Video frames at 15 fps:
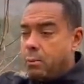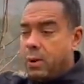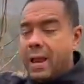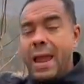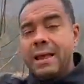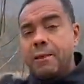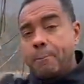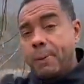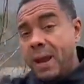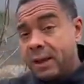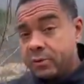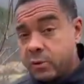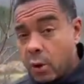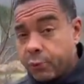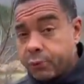we had the
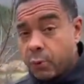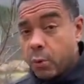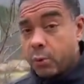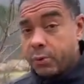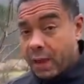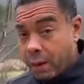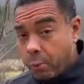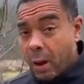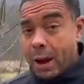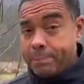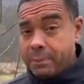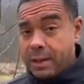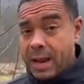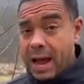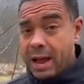pigs go through, they
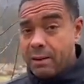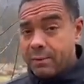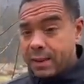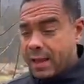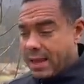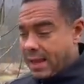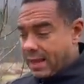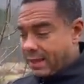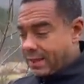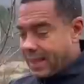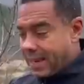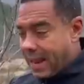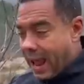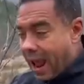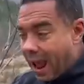wiped it out.
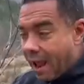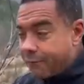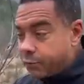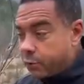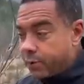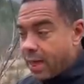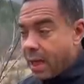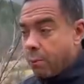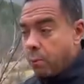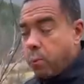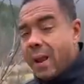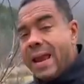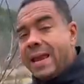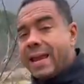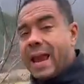Then after that,
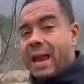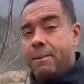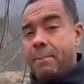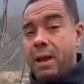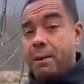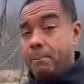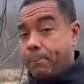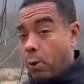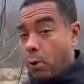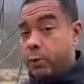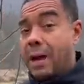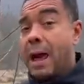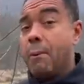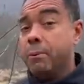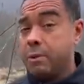we came in,
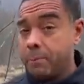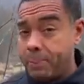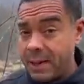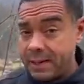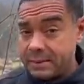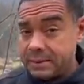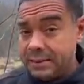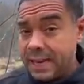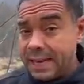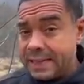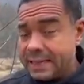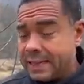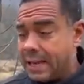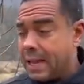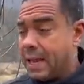pulled out what the pigs
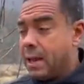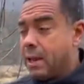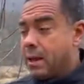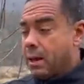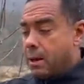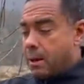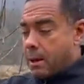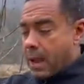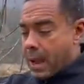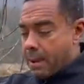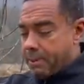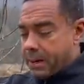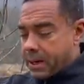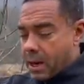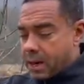didn't,
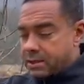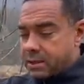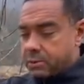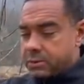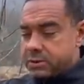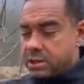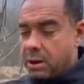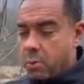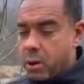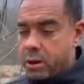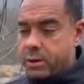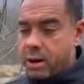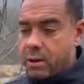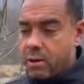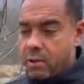and because it was somewhere
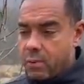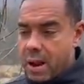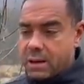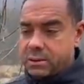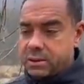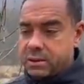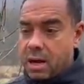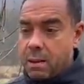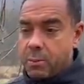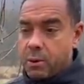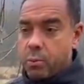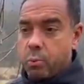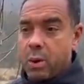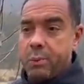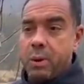near around
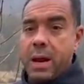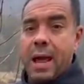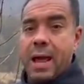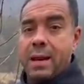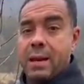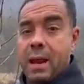summer, we went ahead